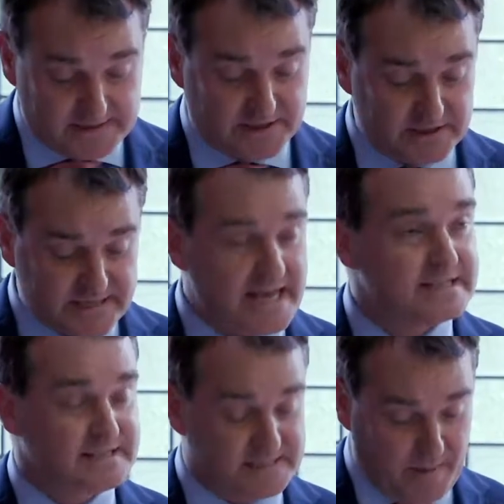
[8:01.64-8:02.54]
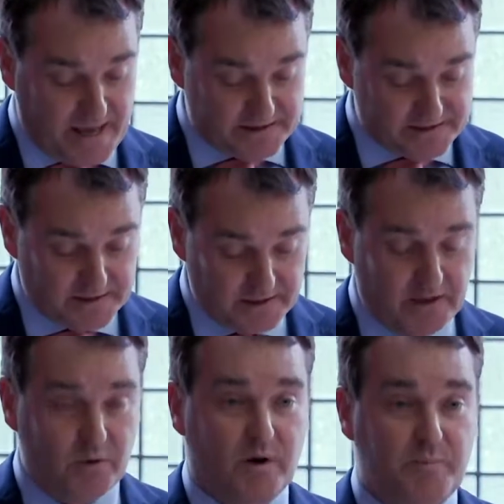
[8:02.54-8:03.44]
It's a contested space
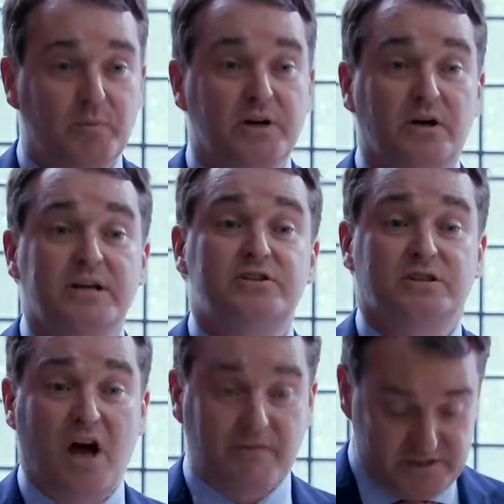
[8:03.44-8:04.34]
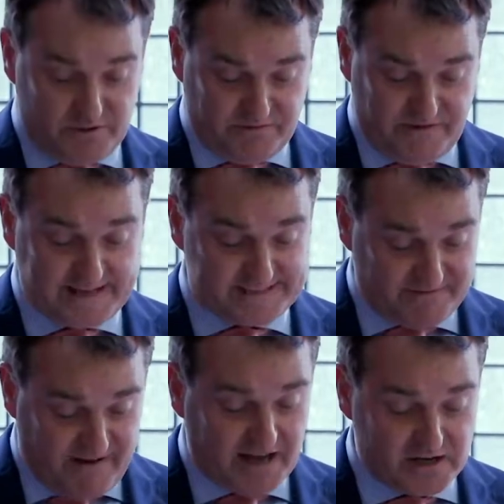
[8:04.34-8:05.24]
where public interest obviously reflects the
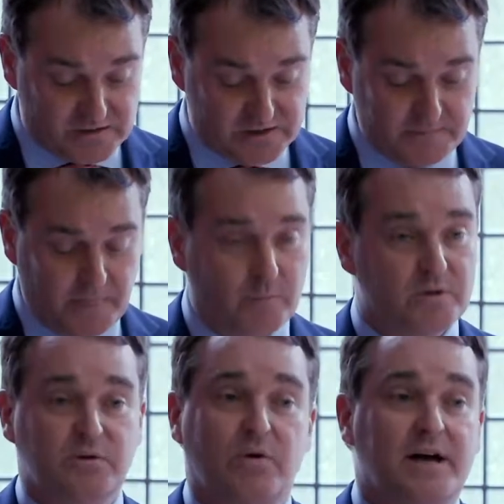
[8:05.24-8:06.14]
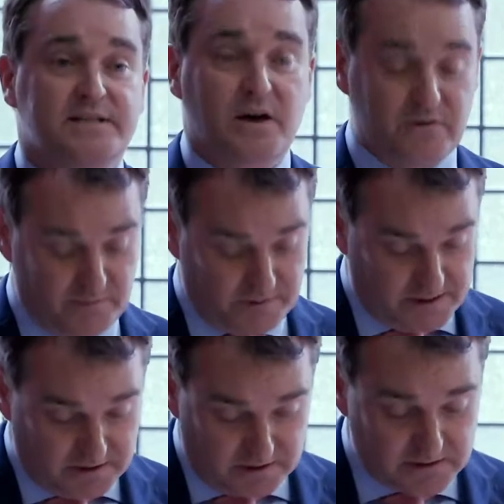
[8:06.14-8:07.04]
values which arise out of the
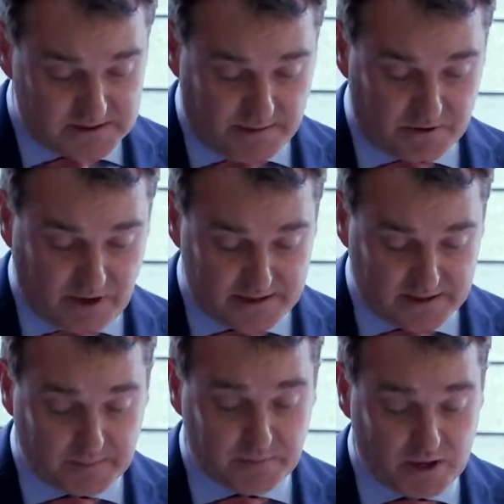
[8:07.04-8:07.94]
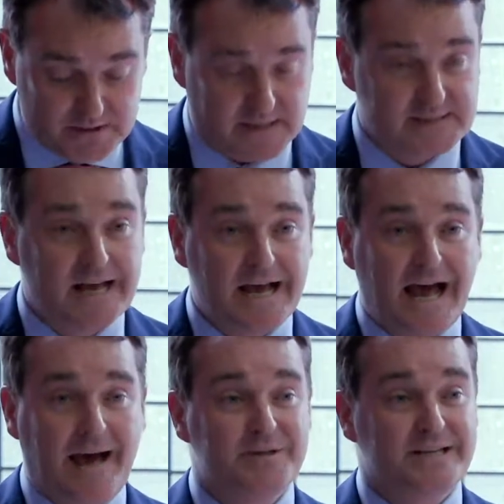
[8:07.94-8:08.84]
political democratic process.
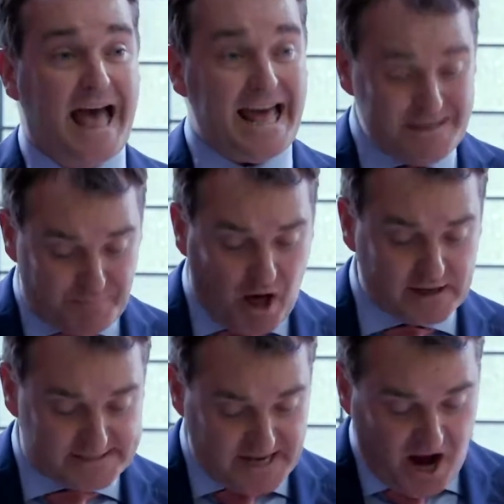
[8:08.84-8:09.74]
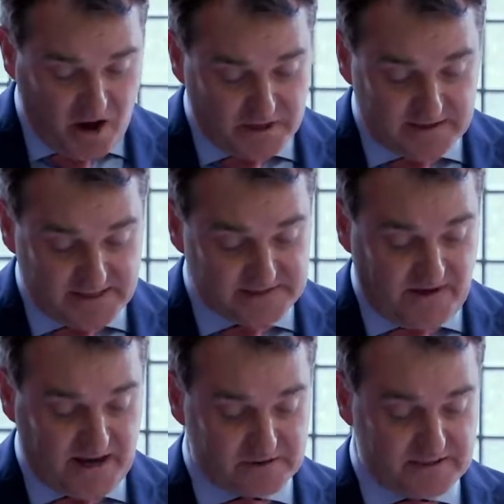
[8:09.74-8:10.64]
And within any policy area, these
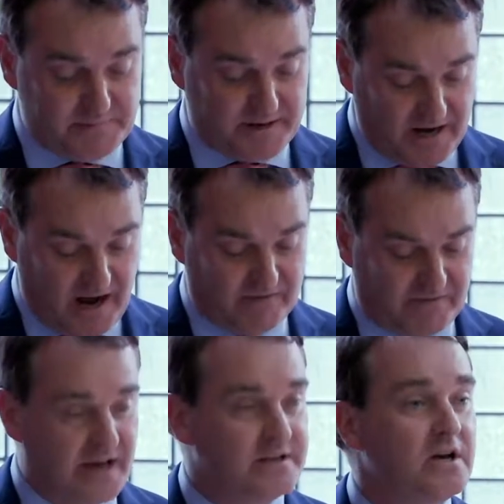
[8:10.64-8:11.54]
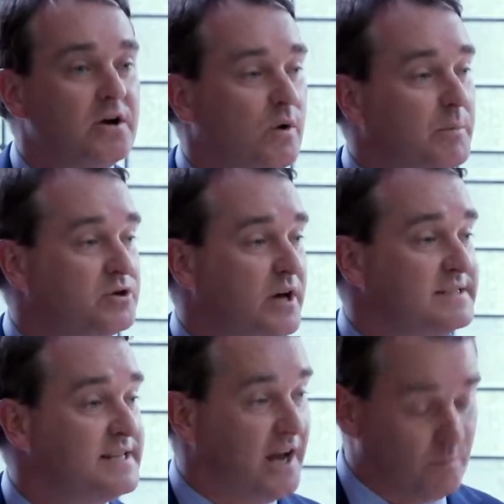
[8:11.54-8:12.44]
values need to be clarified when we try to
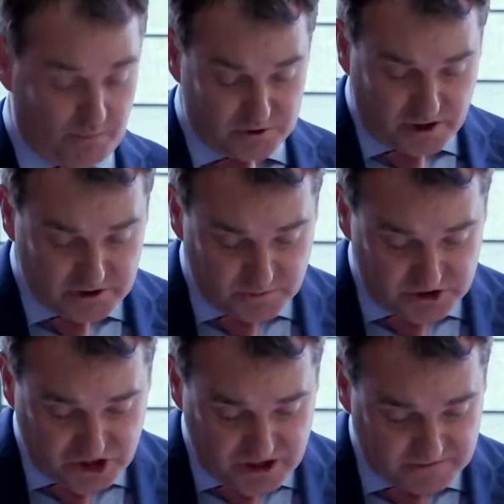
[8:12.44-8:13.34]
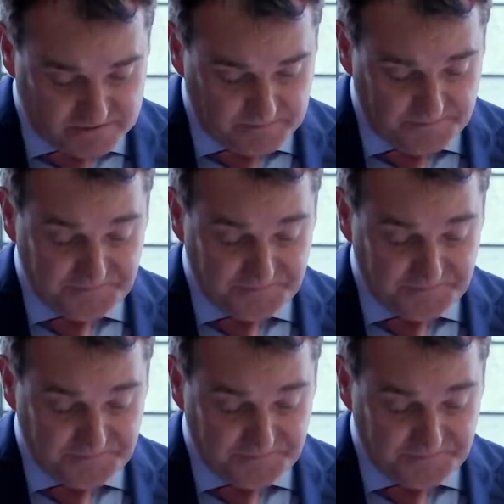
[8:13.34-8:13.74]
set out what we're trying to achieve.